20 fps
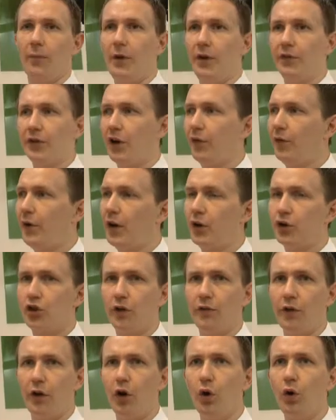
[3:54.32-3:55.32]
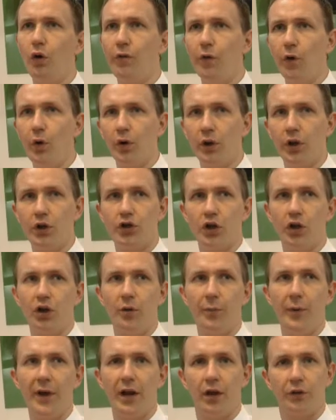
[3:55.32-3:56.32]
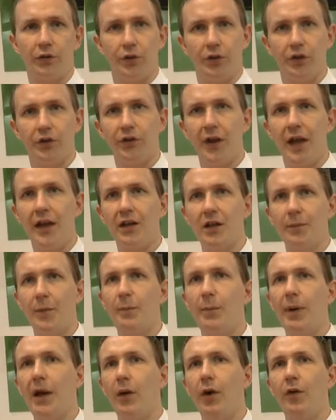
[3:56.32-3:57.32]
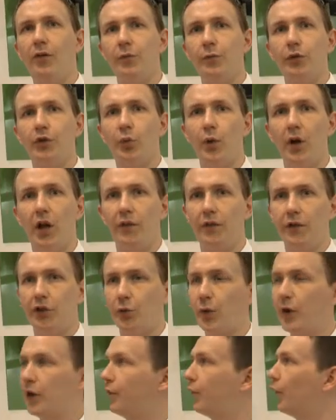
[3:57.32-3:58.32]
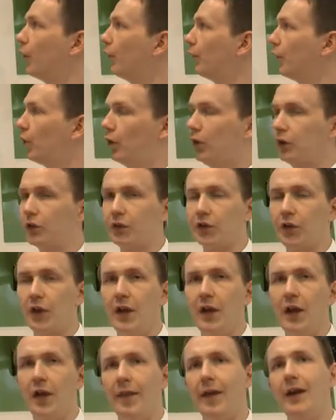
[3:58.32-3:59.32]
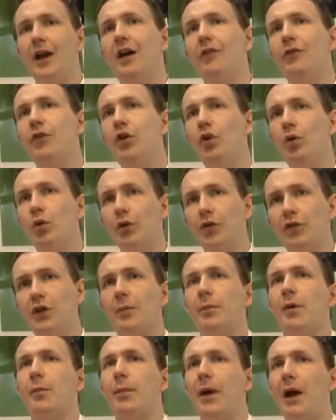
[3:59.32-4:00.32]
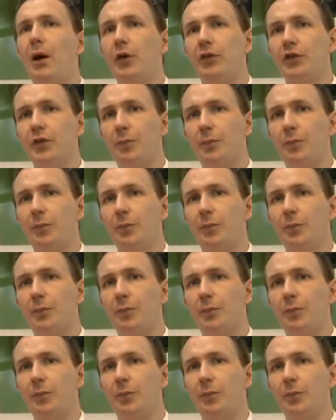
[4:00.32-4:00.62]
is our range of low voltage illuminators, so designed to be powered from 12 or 24 volts. They have no separate power